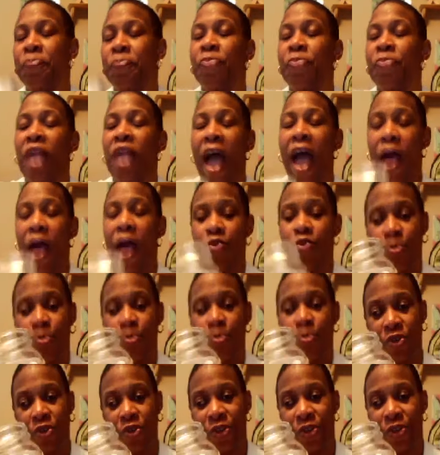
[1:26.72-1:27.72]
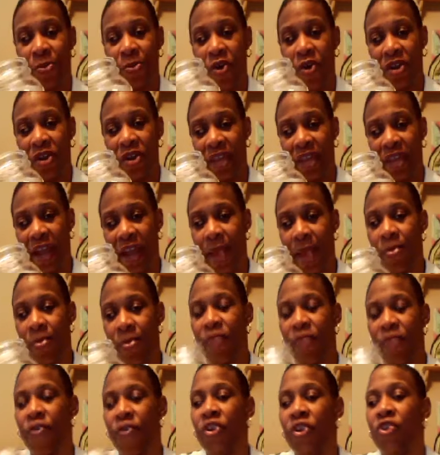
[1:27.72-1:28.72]
I will pull them on camera
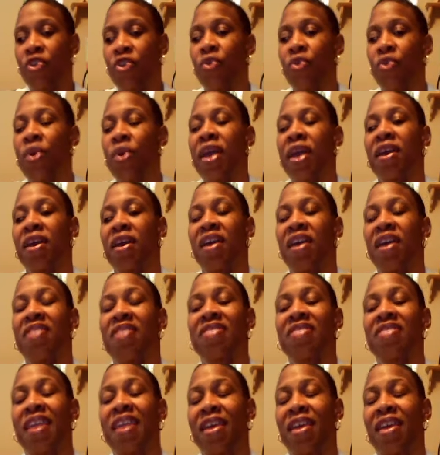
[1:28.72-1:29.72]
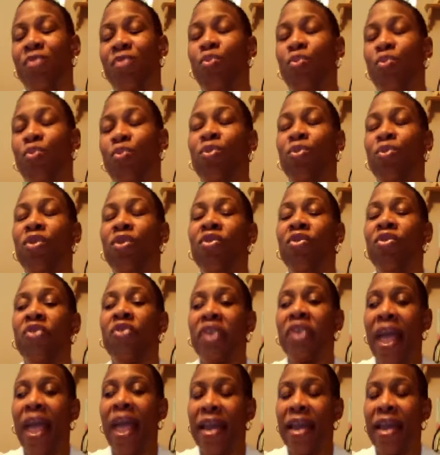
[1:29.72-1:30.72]
for you and then we will
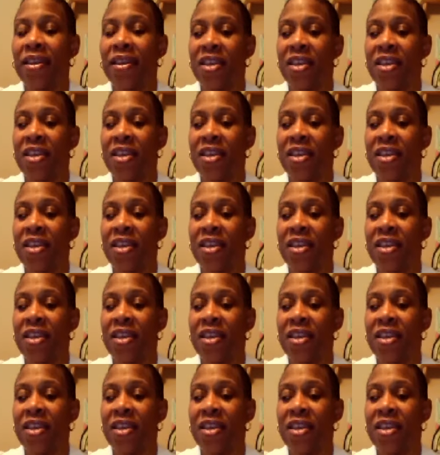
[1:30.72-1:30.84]
create.